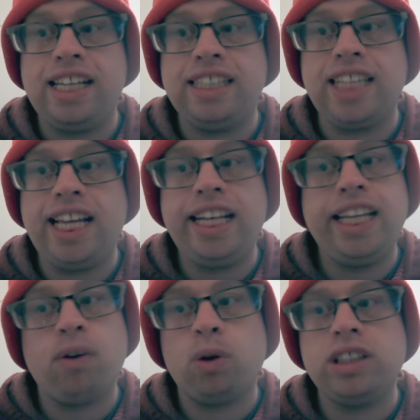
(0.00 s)

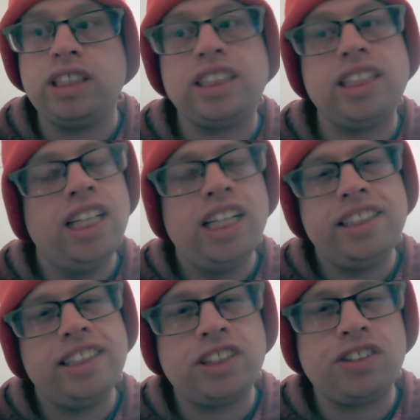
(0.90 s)
zany or just
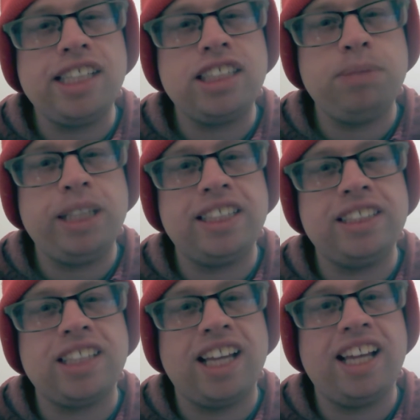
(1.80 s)
strikes me
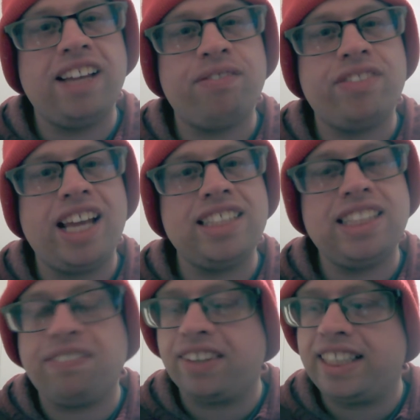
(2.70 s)
as
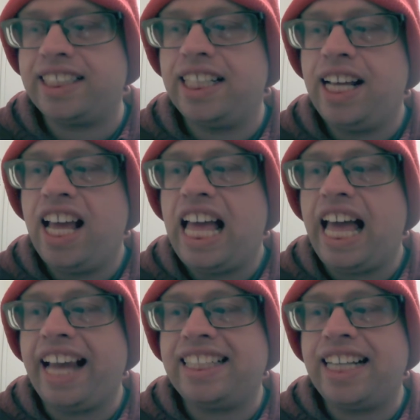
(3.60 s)
different.
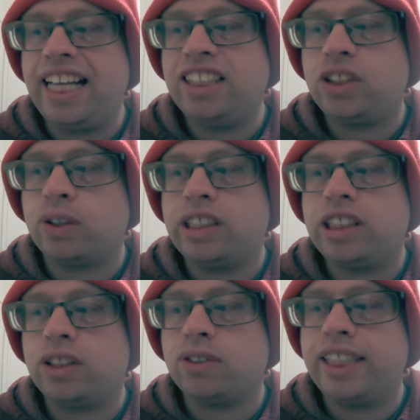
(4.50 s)
And today's short
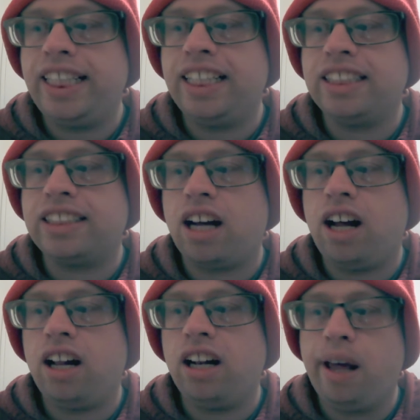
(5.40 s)
story is
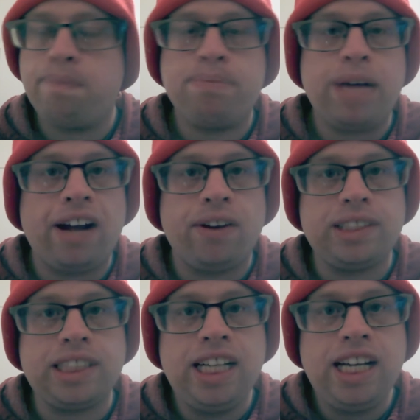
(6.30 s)
all
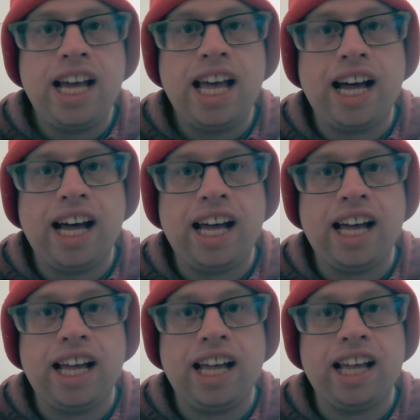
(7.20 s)
about
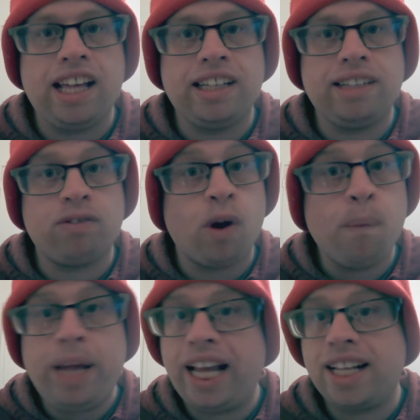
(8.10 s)

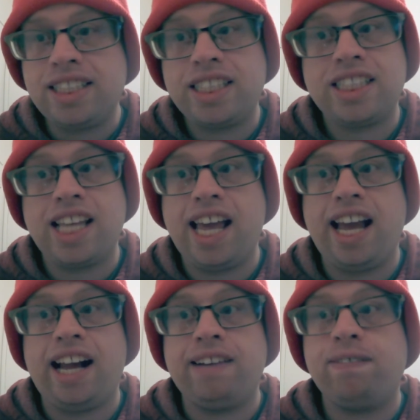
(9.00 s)
romance
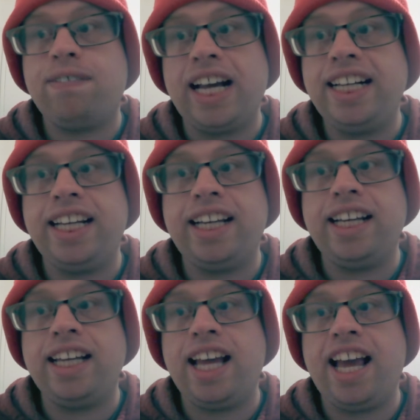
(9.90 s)
and
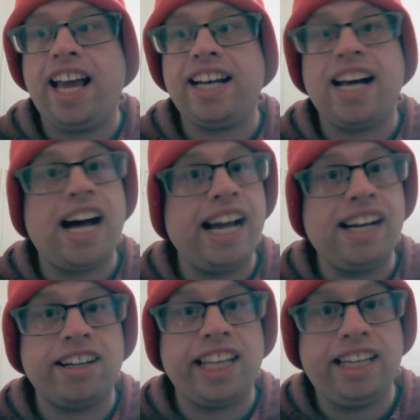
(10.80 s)
fighting and
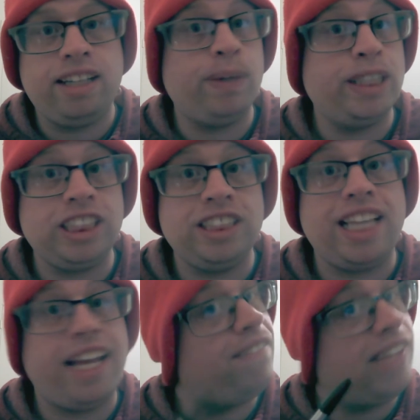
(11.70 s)
Ireland, which is
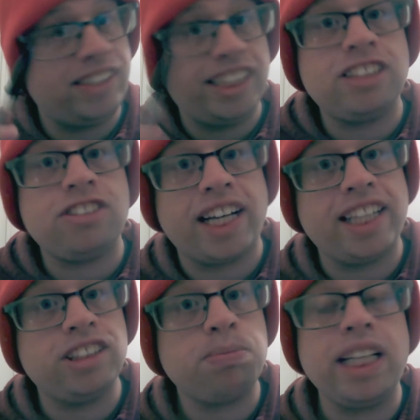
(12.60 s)
a very
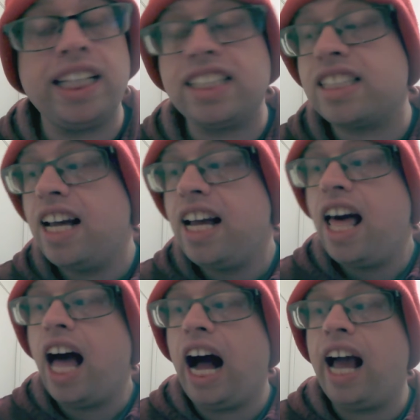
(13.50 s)
strange place.
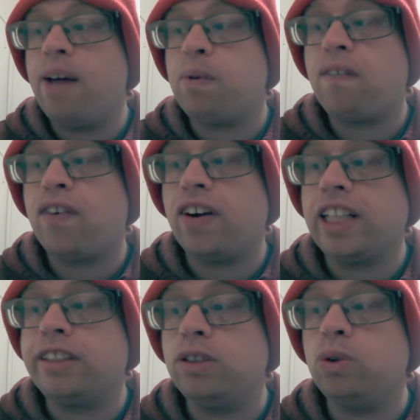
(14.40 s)
I am
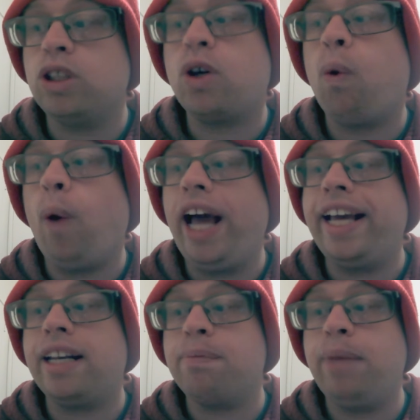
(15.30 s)
referring to The
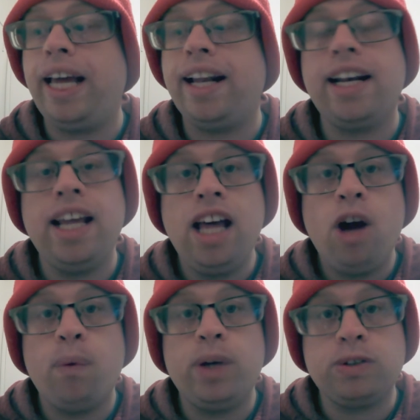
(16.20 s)
Quiet Man,
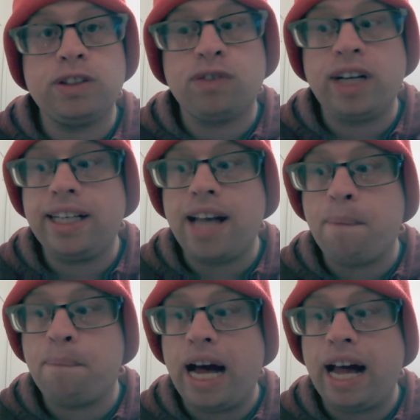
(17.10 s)
which was
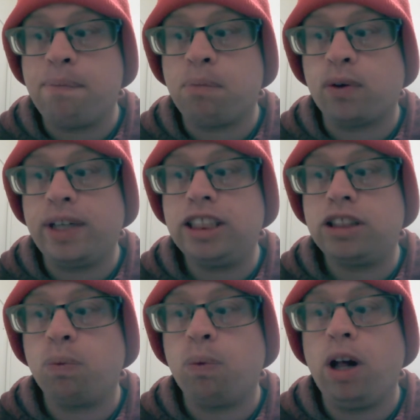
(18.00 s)
written by
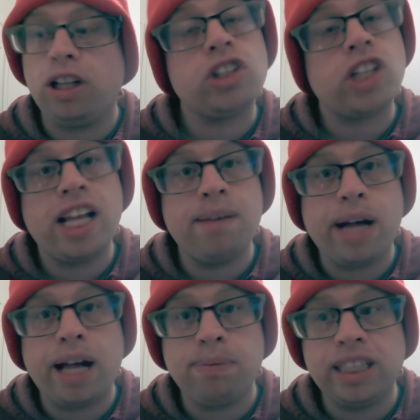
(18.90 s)
Maurice Walsh and
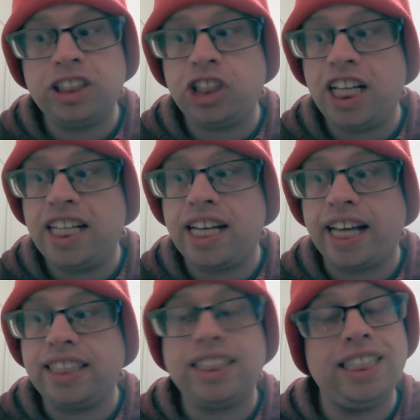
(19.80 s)
published in
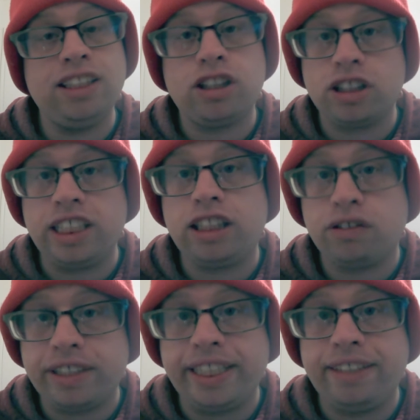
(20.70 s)

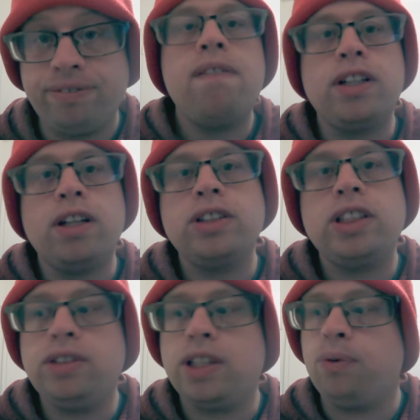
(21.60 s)
1933. For
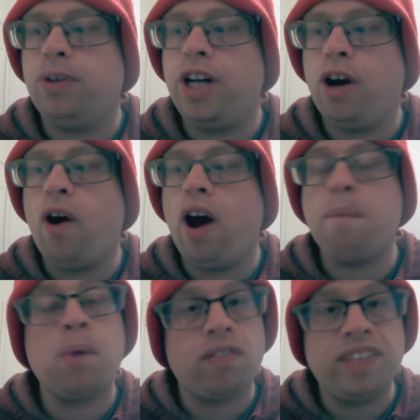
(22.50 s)
those who don't know,
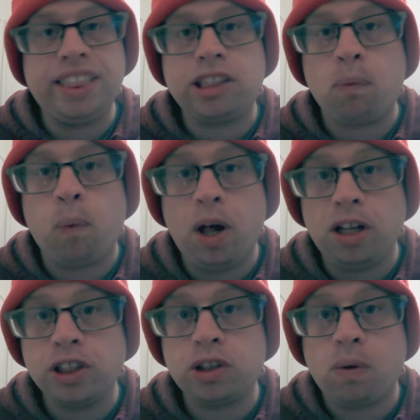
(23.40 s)
Maurice
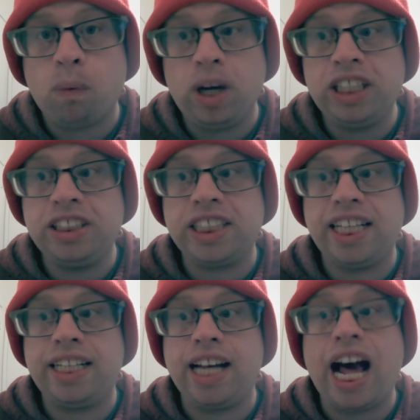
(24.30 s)
Walsh was
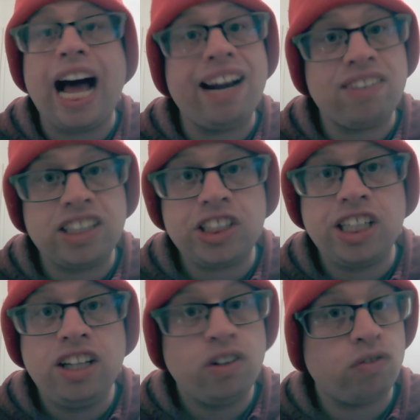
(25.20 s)
an
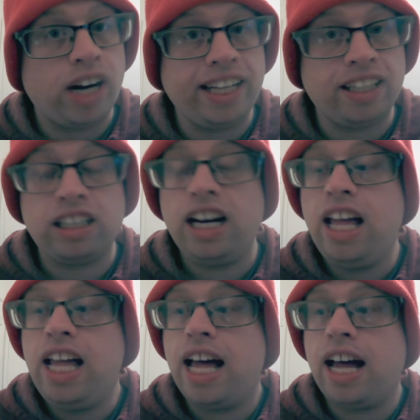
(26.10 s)
Irish writer
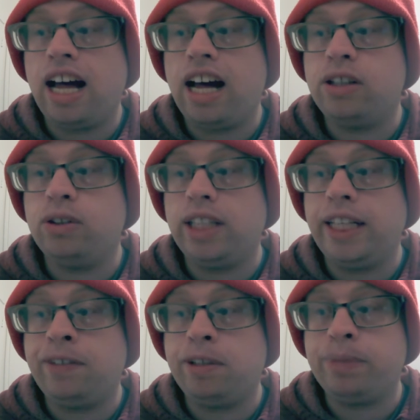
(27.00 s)
who
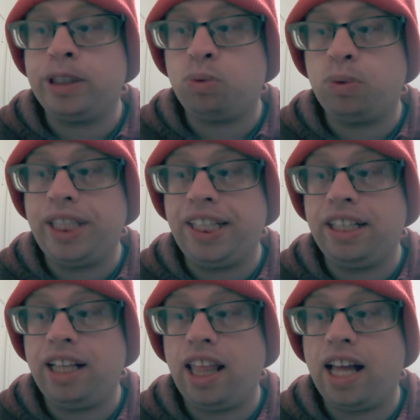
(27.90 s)
lived
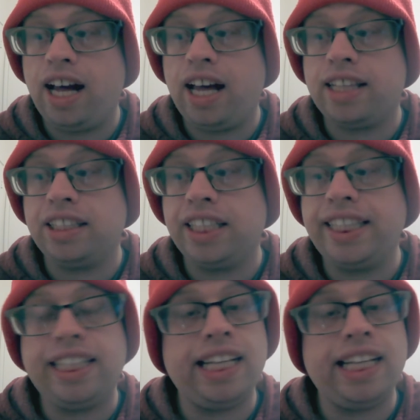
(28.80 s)
between the late